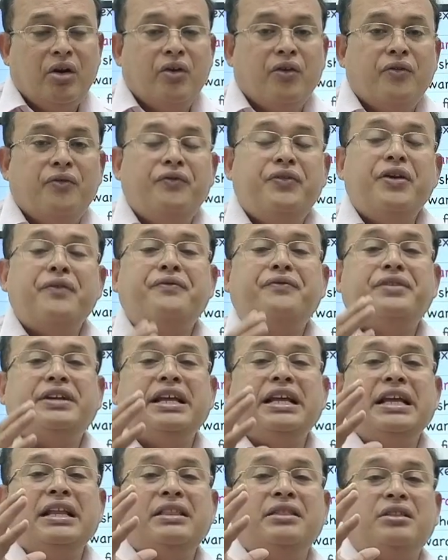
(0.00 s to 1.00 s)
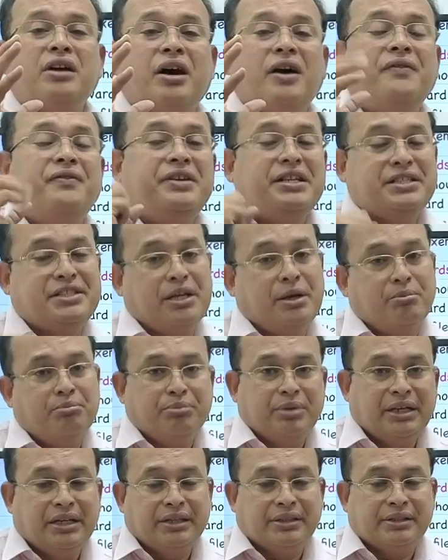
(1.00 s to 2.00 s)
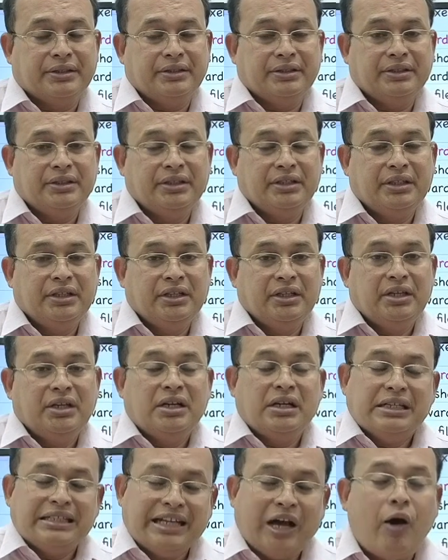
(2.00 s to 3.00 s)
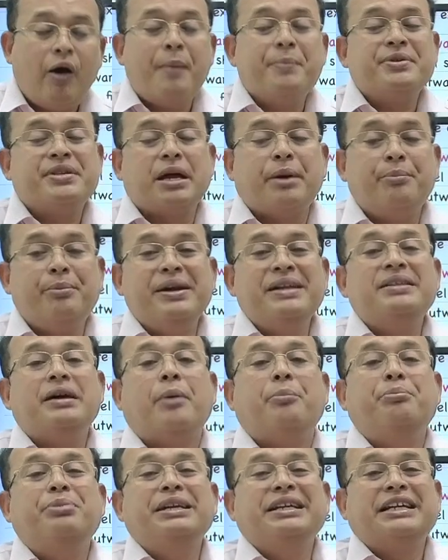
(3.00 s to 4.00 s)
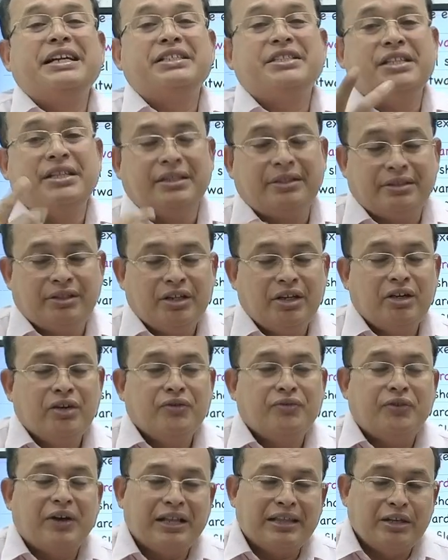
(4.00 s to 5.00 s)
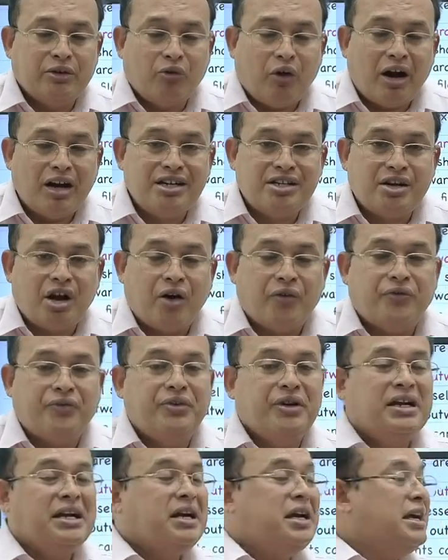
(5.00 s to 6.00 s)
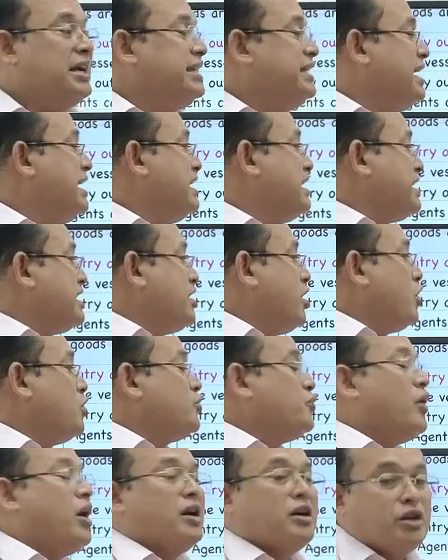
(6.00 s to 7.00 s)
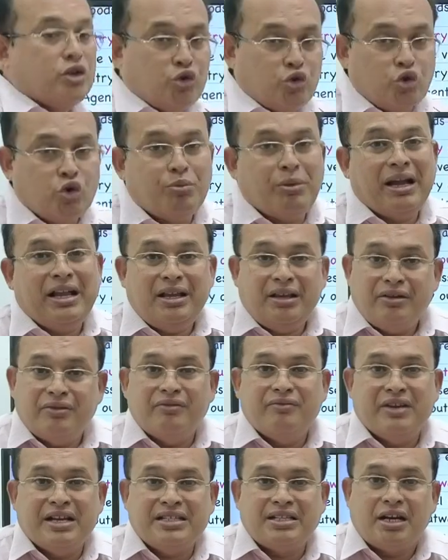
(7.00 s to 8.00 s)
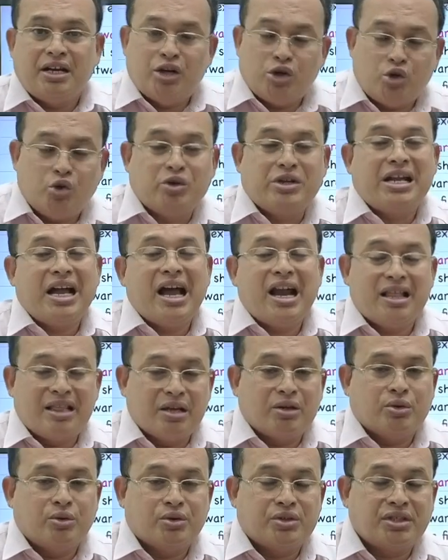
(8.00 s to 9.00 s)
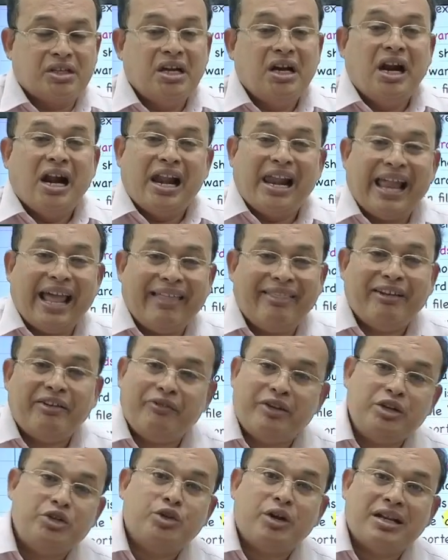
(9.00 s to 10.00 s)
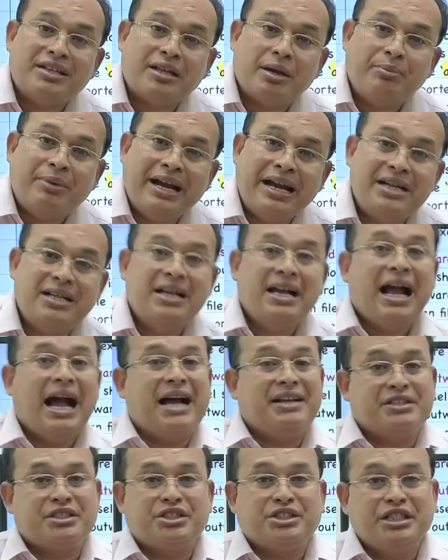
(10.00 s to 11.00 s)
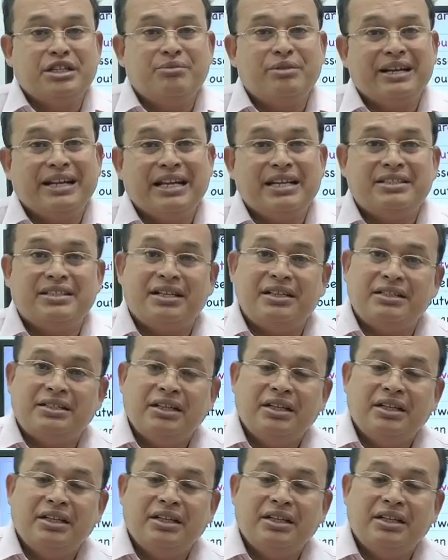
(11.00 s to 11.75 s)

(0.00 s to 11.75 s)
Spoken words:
15th of December. Now I am submitting the application for the want of entry outward to my vessel to carry the goods. Rather, when should I submit? As a steamer agent,